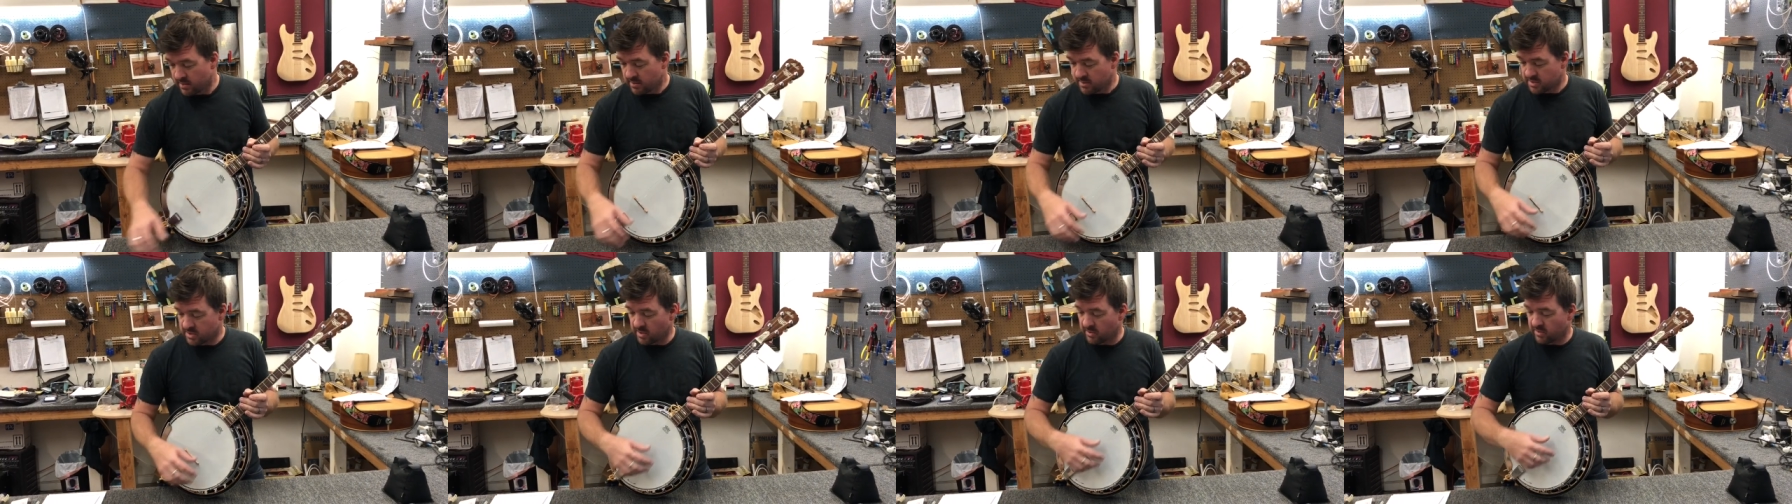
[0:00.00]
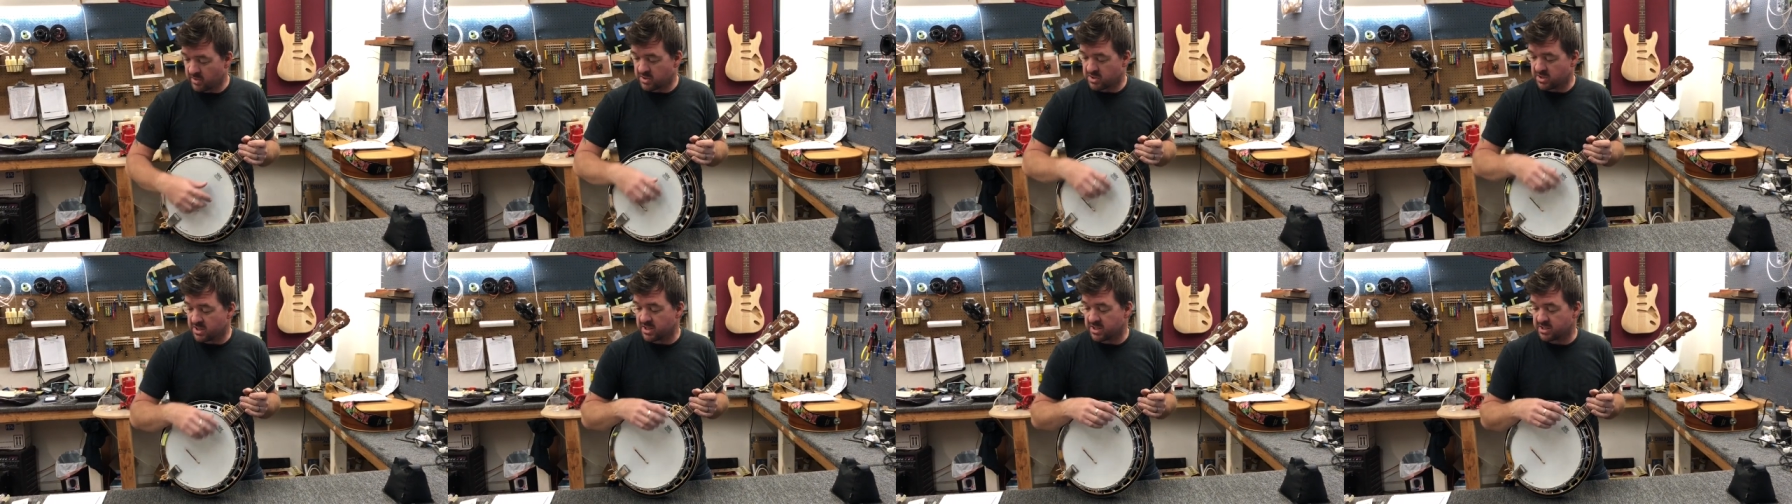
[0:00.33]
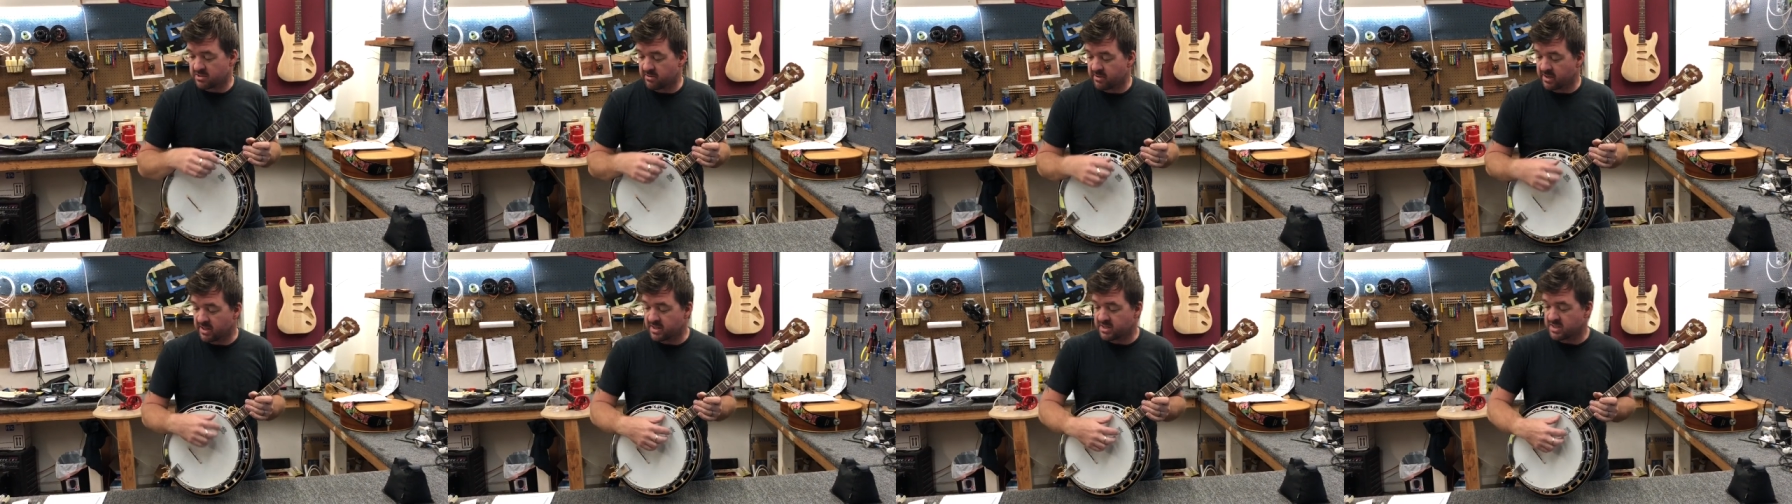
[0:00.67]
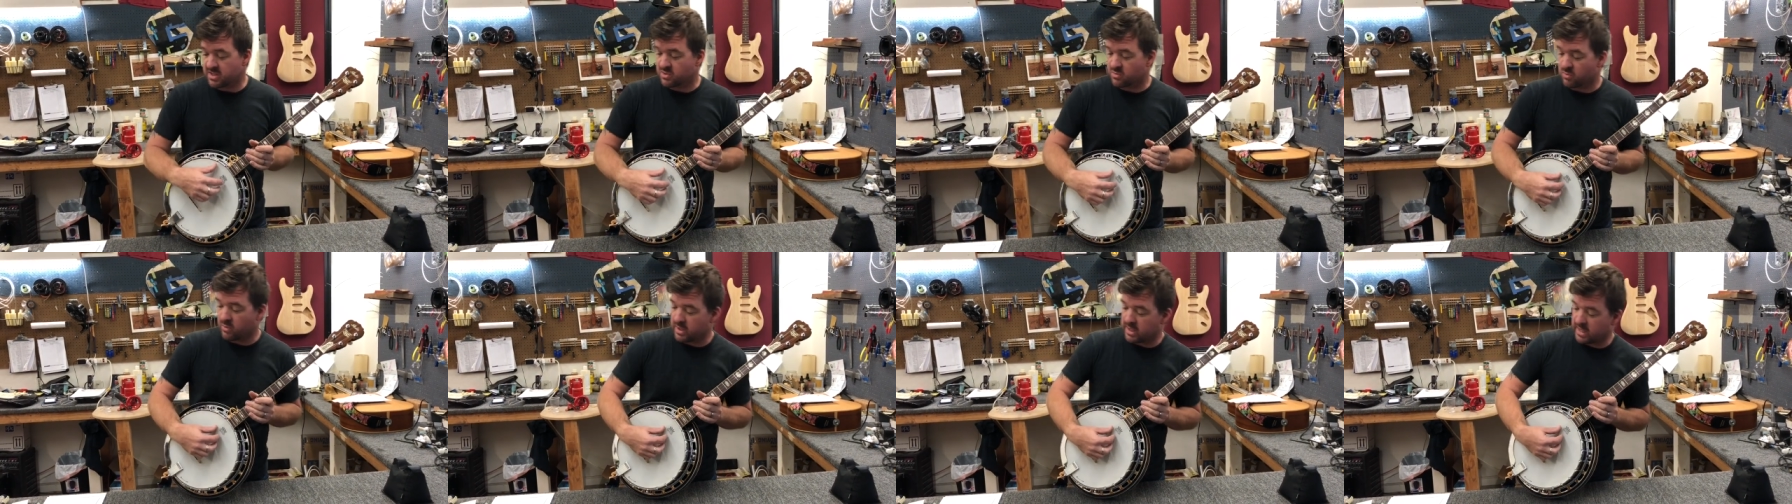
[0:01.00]
so the G string is
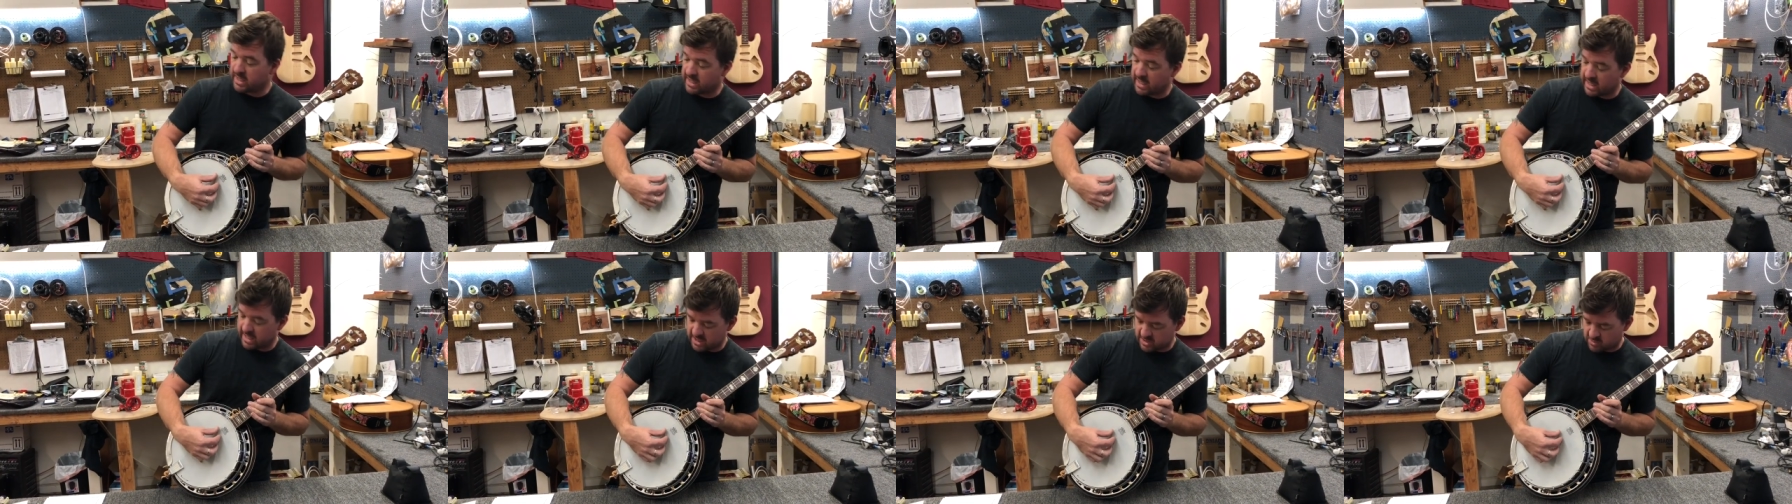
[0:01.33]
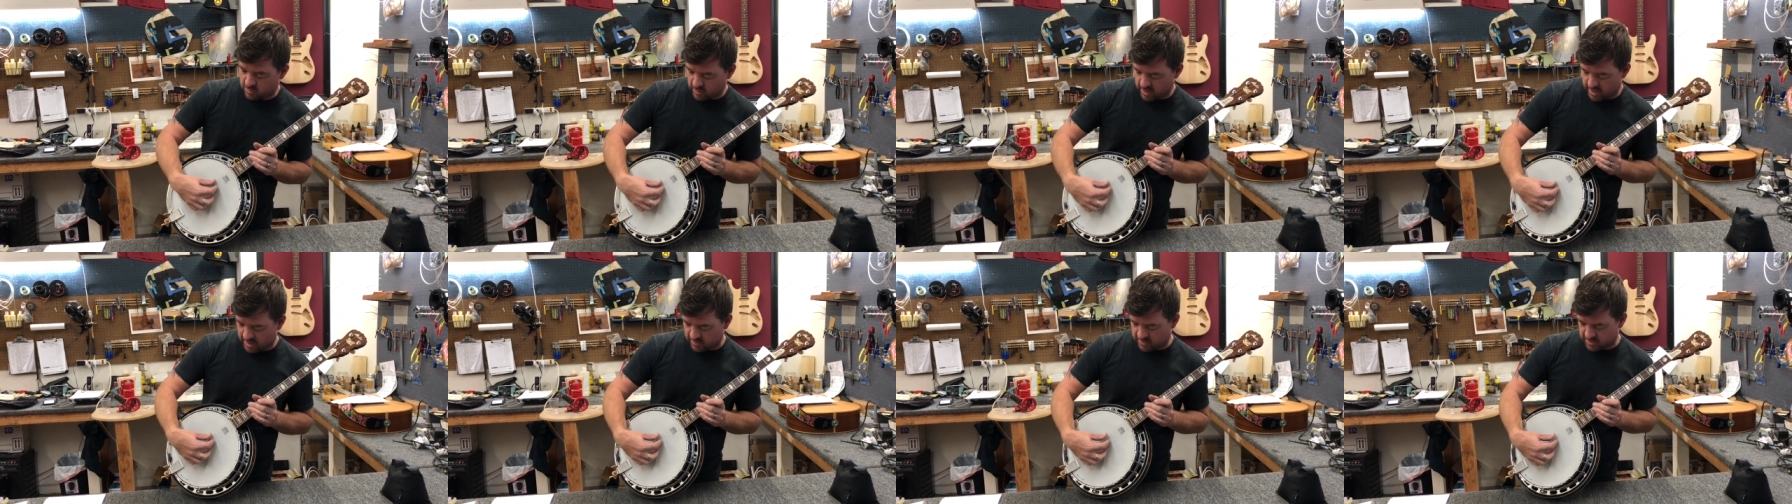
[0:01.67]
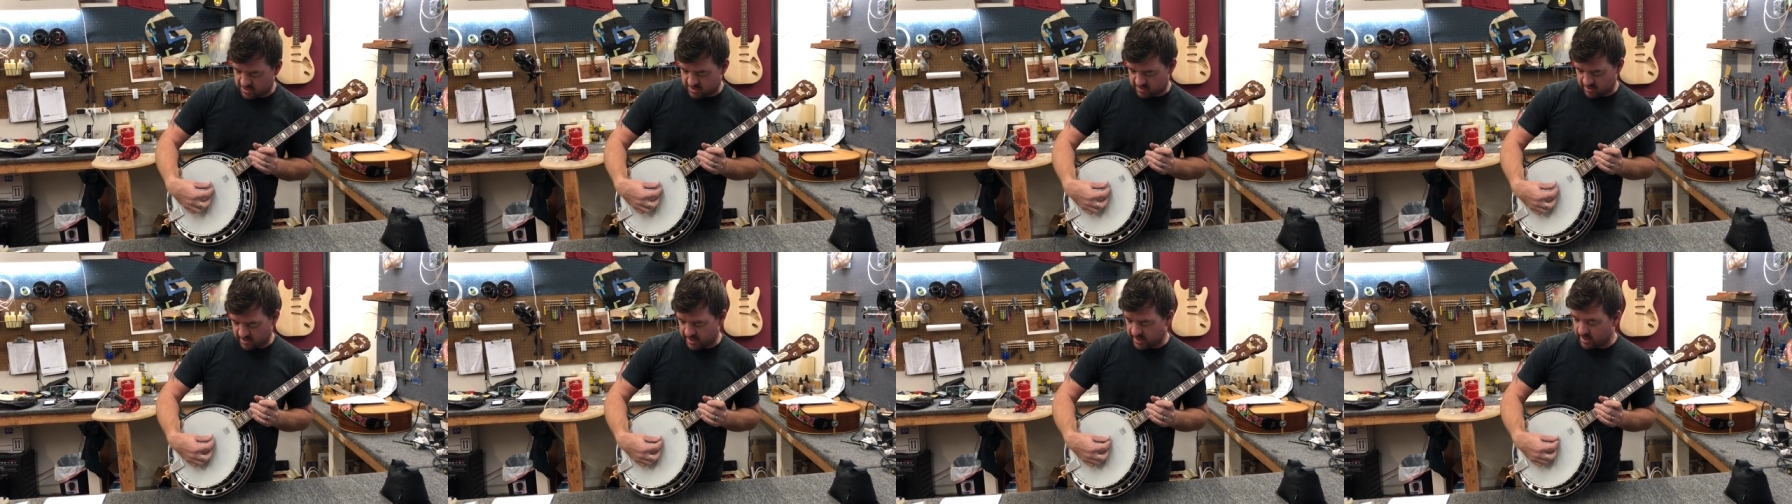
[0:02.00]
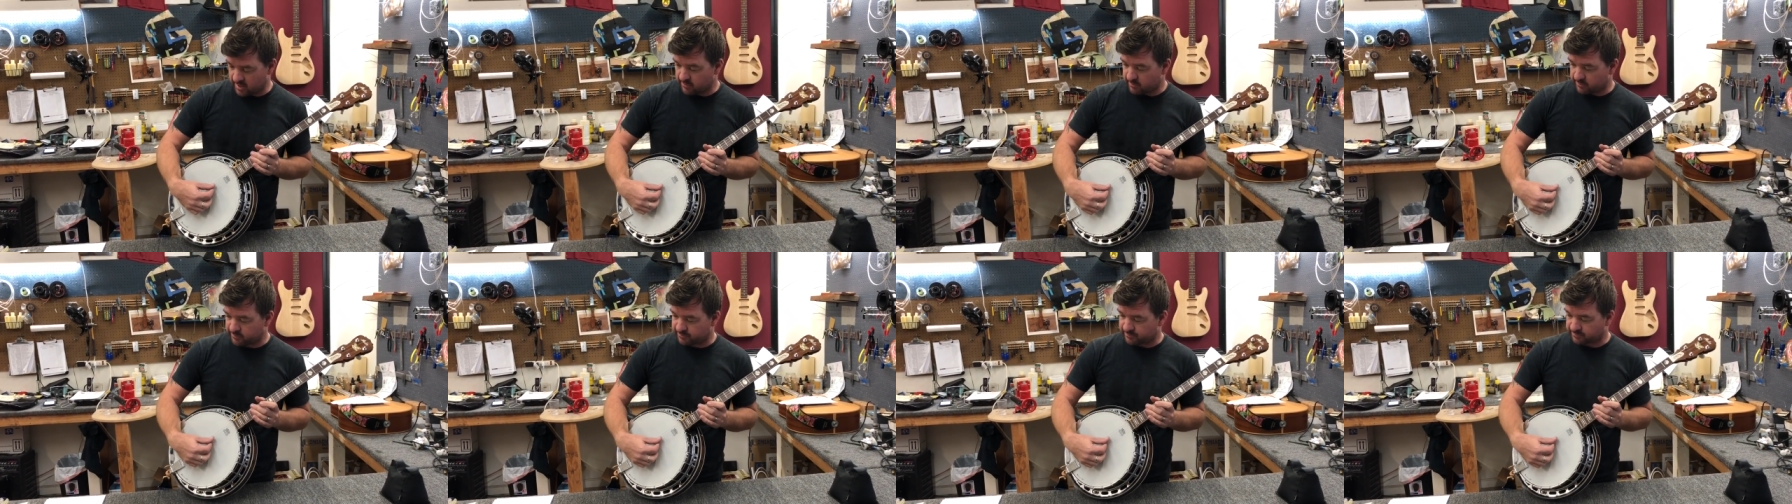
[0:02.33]
a 20 gauge wound
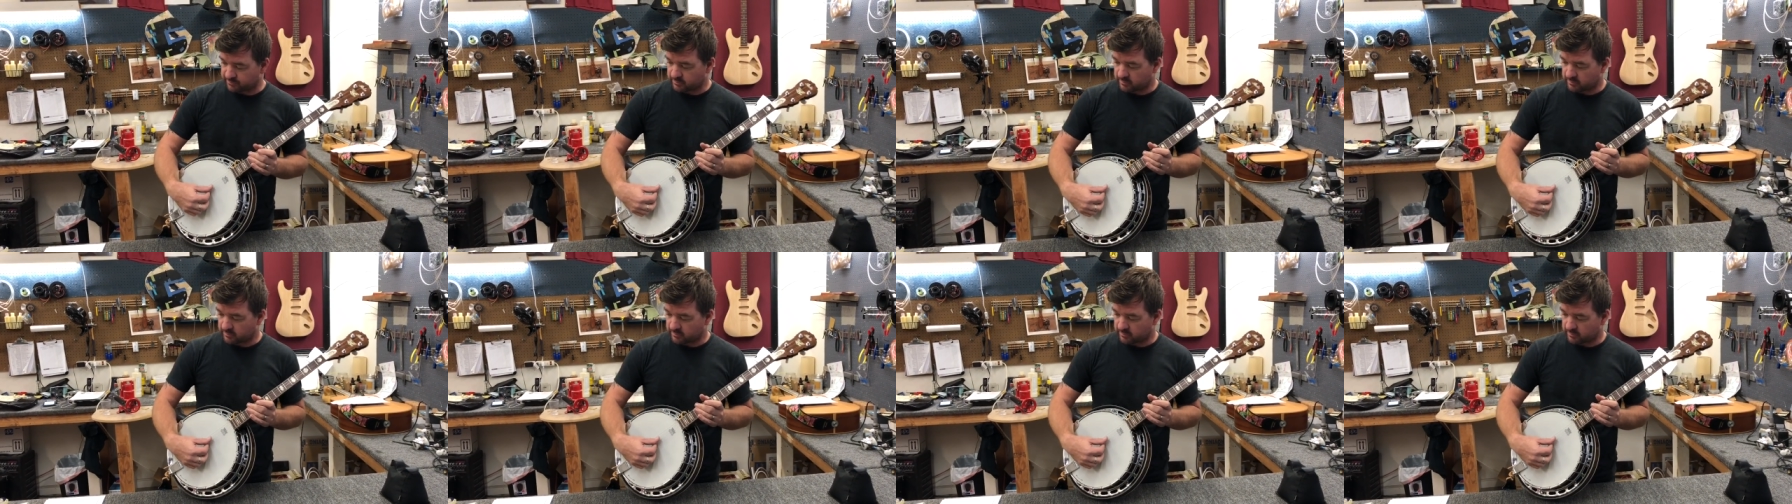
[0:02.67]
string.